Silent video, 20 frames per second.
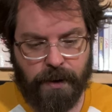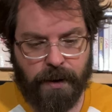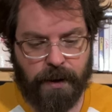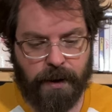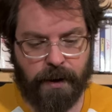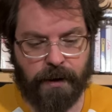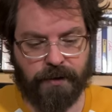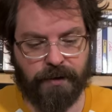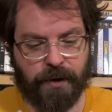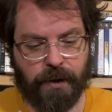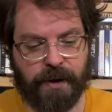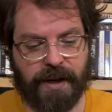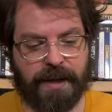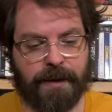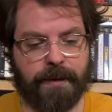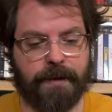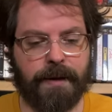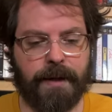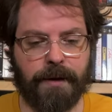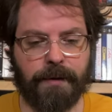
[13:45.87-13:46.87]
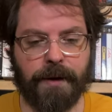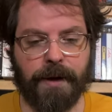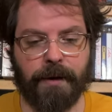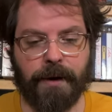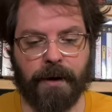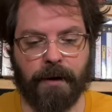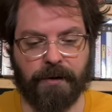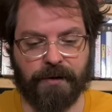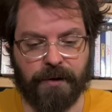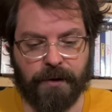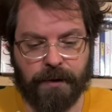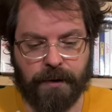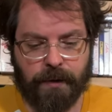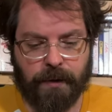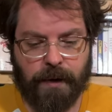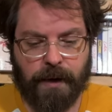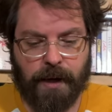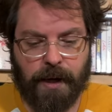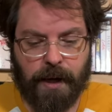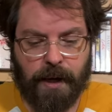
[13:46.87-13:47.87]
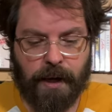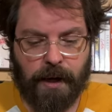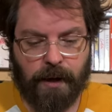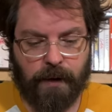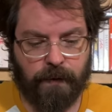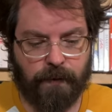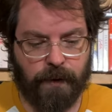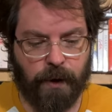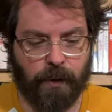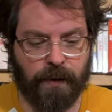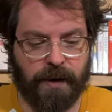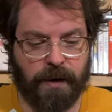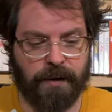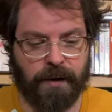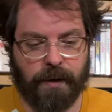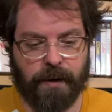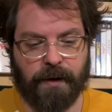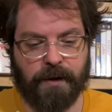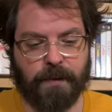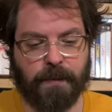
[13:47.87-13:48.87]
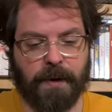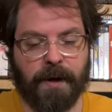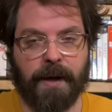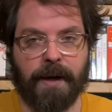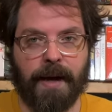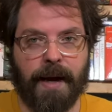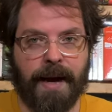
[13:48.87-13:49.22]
Here's our interior here. I'll just, oh, there, there's my,